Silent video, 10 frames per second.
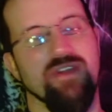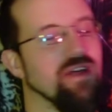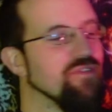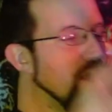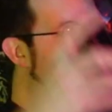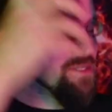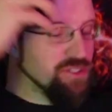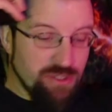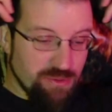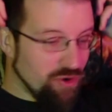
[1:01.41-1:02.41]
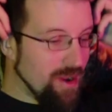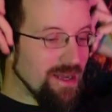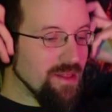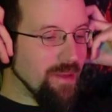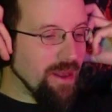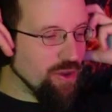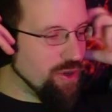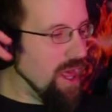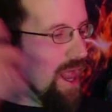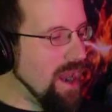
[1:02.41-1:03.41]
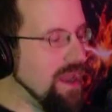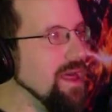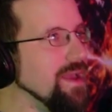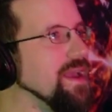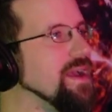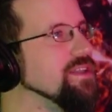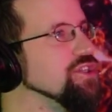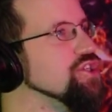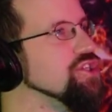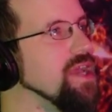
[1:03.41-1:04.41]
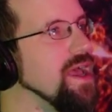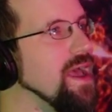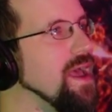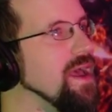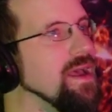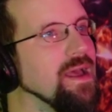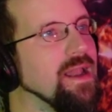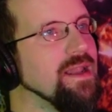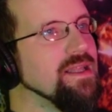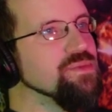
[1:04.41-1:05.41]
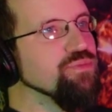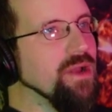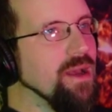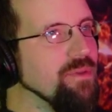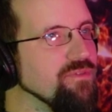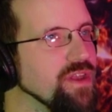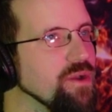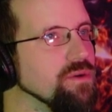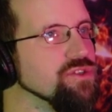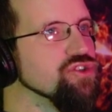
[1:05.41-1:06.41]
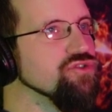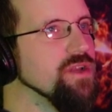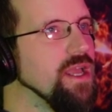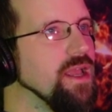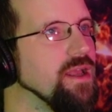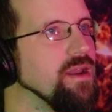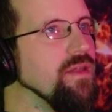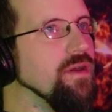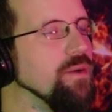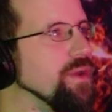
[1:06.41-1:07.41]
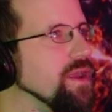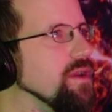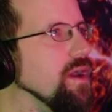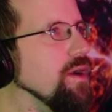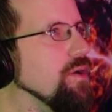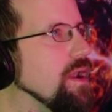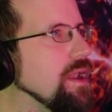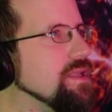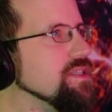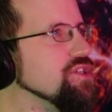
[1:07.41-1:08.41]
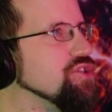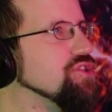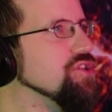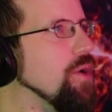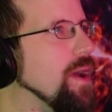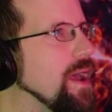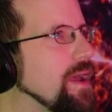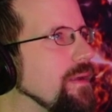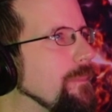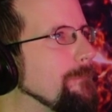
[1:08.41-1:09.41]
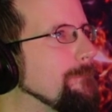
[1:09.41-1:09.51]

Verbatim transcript: If you like the video, please do subscribe, click the bell icon, like and share. Let's bring up the video on screen. There we go. Let's do it.